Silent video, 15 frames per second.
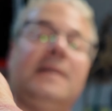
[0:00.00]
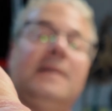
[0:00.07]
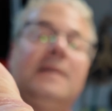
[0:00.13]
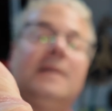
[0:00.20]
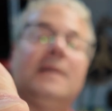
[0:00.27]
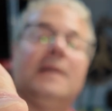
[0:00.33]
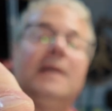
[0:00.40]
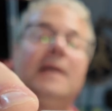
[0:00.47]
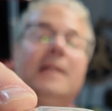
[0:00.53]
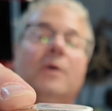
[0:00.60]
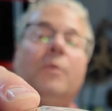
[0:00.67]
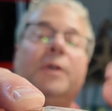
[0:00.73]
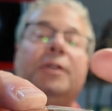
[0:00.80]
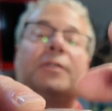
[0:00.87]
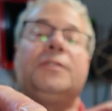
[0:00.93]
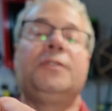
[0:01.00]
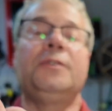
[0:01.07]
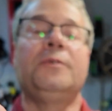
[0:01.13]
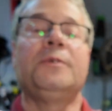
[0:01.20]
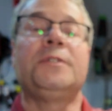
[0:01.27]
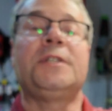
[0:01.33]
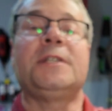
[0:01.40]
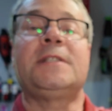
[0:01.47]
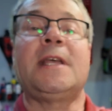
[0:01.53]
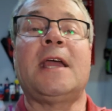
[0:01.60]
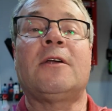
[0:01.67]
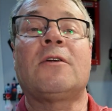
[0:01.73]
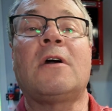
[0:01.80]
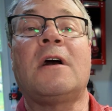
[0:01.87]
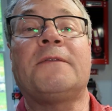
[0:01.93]
And then what you do is you
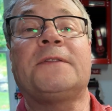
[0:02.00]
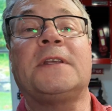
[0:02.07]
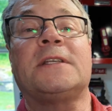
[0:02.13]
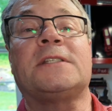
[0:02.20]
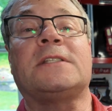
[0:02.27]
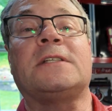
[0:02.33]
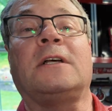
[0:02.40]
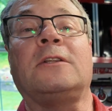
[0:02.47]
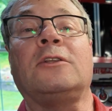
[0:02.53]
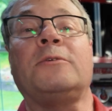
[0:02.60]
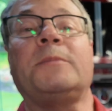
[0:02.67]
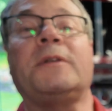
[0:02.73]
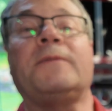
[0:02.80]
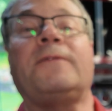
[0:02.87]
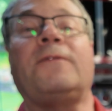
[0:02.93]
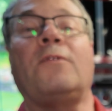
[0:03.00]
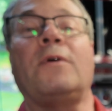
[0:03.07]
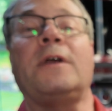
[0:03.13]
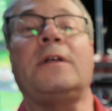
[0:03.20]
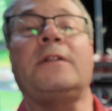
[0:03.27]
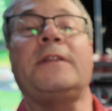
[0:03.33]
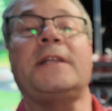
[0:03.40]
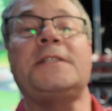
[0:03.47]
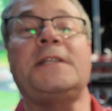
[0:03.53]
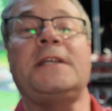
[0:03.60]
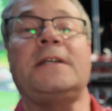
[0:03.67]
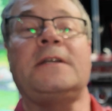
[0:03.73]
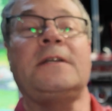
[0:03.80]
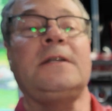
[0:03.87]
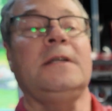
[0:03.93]
tear off this aluminum foil that's
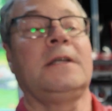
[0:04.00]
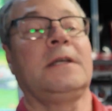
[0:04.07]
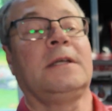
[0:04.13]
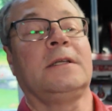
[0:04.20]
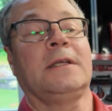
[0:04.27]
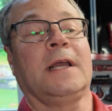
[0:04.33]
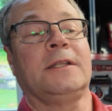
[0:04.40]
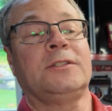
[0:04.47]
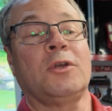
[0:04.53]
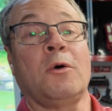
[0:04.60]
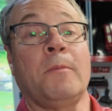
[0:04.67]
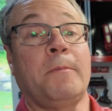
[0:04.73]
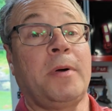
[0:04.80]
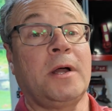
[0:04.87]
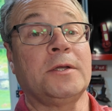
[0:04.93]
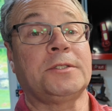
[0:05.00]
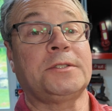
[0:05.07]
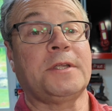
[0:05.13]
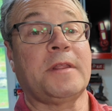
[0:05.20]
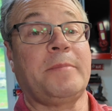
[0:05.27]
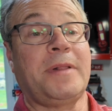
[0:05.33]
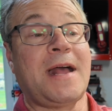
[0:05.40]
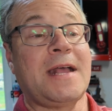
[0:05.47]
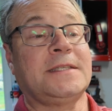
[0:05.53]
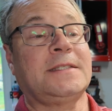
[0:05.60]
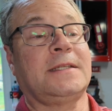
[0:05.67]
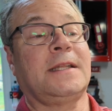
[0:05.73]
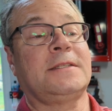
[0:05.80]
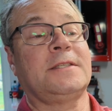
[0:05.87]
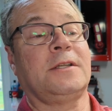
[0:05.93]
here and don't puncture the
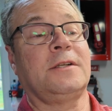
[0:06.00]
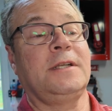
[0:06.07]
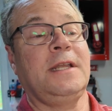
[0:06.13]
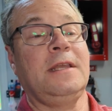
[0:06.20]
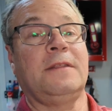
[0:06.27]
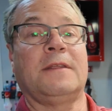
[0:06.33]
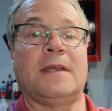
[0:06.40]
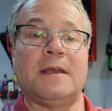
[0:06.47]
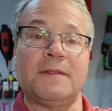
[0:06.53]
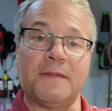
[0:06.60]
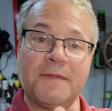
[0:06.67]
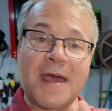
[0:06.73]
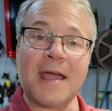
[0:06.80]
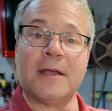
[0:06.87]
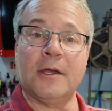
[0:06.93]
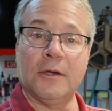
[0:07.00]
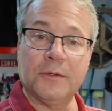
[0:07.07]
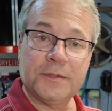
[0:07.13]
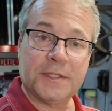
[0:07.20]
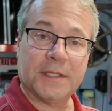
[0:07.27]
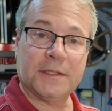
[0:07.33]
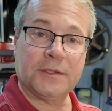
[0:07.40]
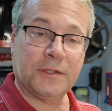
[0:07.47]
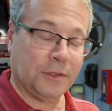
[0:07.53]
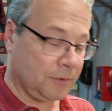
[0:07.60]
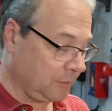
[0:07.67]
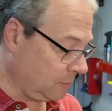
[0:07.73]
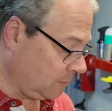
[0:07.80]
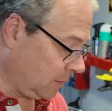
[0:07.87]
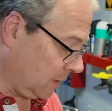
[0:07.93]
plastic that's underneath it, and then that goes
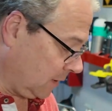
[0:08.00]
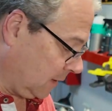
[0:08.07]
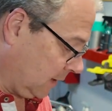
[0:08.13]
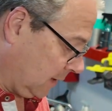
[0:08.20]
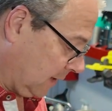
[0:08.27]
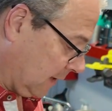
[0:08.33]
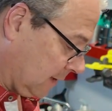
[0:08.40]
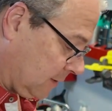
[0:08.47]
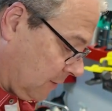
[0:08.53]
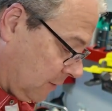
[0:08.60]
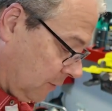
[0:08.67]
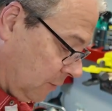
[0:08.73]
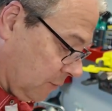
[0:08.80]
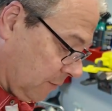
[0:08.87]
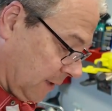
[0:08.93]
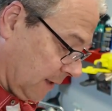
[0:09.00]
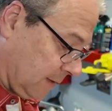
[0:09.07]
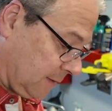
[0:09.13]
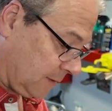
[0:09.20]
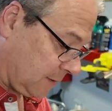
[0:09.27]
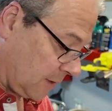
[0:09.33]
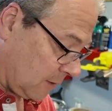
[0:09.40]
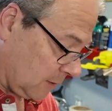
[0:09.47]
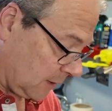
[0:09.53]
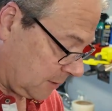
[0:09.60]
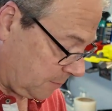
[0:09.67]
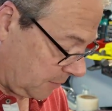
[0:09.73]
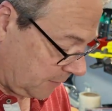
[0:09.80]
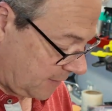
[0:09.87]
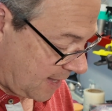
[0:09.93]
into the unit. So
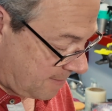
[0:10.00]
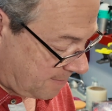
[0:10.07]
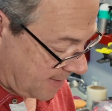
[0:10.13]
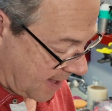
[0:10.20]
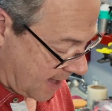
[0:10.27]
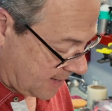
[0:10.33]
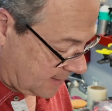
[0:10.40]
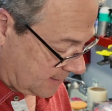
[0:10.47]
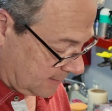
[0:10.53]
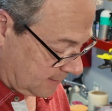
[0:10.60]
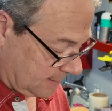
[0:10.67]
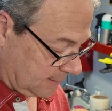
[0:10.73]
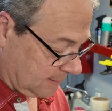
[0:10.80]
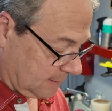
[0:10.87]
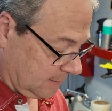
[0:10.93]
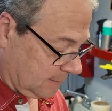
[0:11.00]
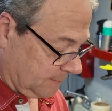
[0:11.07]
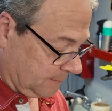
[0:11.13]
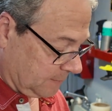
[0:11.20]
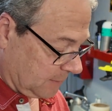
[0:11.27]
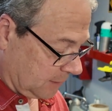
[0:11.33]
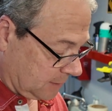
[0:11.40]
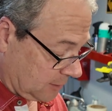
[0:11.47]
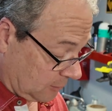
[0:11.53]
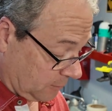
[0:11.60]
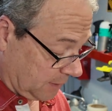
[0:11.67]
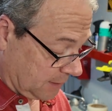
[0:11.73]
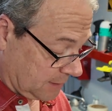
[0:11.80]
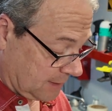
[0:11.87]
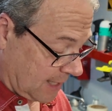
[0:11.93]
let's put that back until
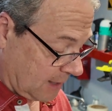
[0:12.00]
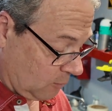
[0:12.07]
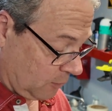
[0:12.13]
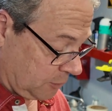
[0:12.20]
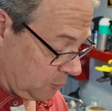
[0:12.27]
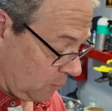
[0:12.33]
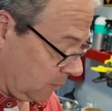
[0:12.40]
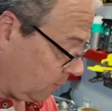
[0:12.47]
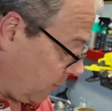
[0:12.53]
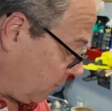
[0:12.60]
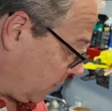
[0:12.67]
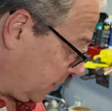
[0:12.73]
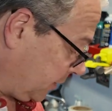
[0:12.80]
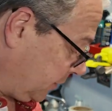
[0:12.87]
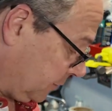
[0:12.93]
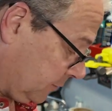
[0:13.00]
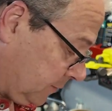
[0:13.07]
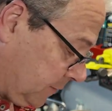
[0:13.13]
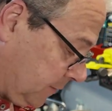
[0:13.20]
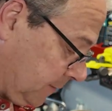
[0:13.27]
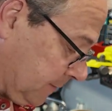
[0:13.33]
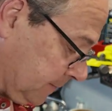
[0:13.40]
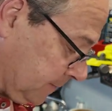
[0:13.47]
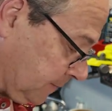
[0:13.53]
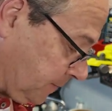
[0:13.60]
we decide which one we want to use.